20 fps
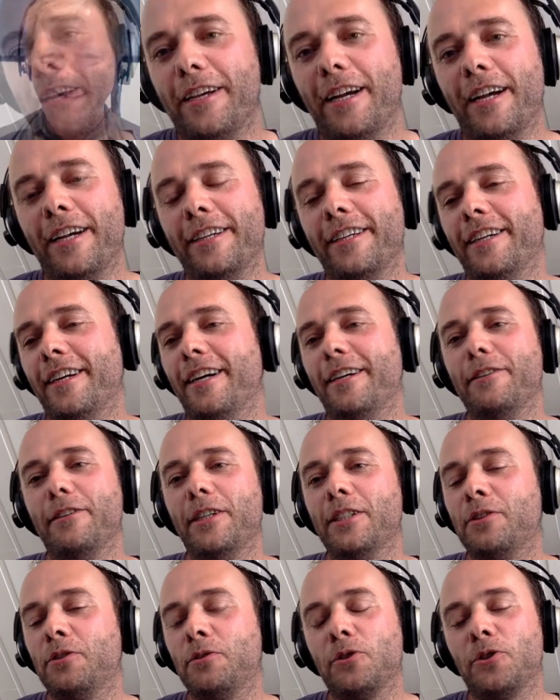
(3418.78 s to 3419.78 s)
I, I, I,
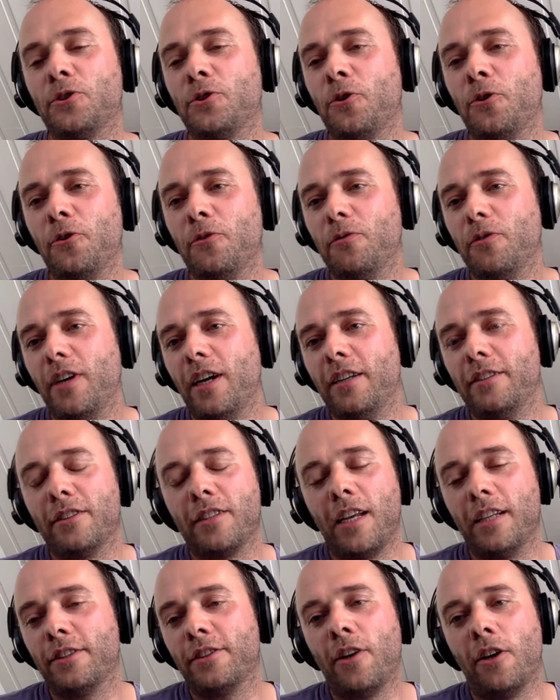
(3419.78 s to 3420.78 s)
it's sort of, I,
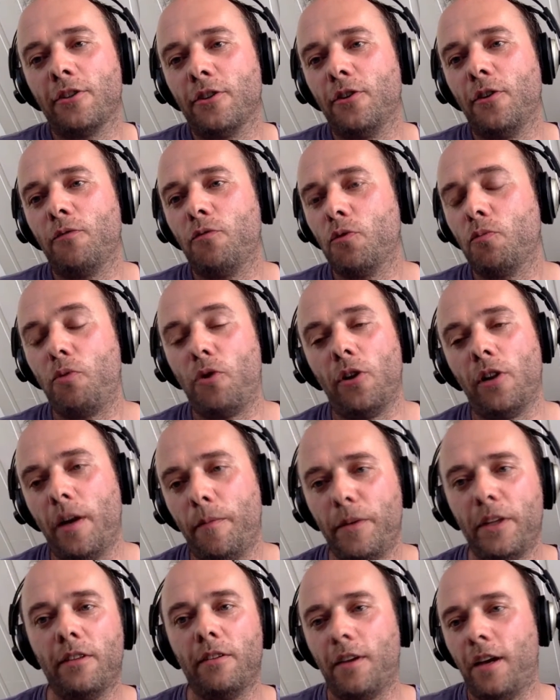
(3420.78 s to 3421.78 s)
I started off with Perl. I
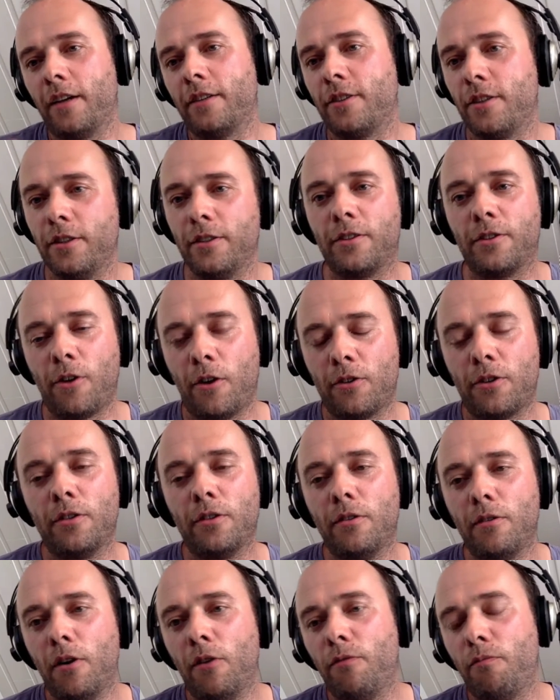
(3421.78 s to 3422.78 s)
mean, I actually
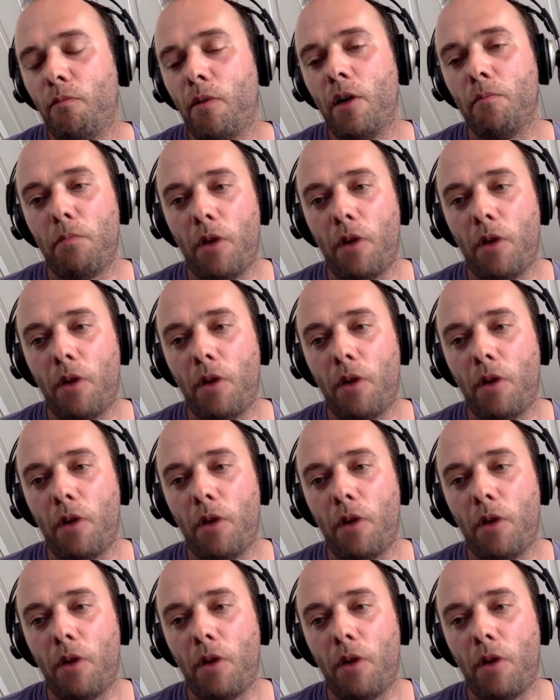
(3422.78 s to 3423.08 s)
started off by